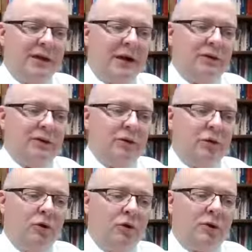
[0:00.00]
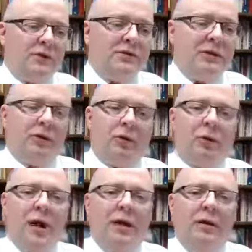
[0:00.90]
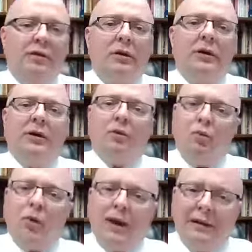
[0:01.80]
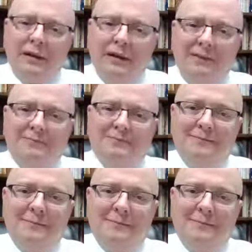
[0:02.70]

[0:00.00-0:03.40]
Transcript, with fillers: and the noisy crowd wailing.